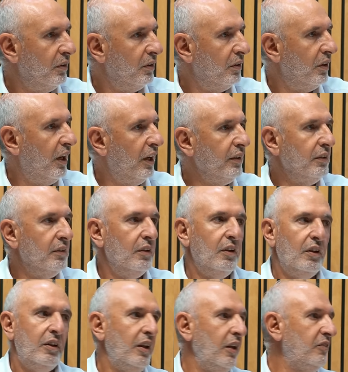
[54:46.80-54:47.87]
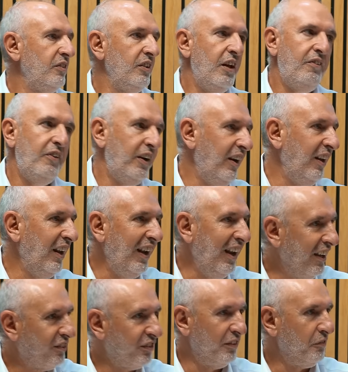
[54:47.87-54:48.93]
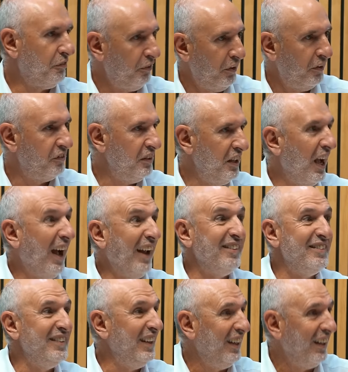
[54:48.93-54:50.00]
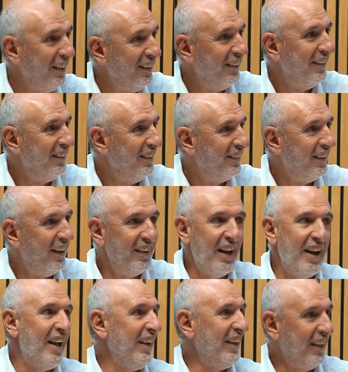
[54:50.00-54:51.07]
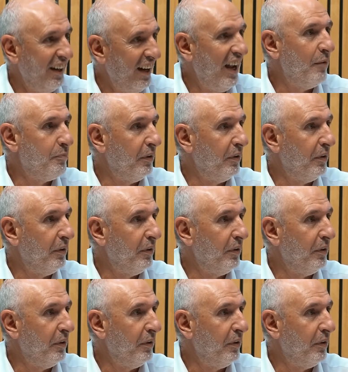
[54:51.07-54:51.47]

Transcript: Right? There's never an election for the CIC. Right? That ain't going to happen.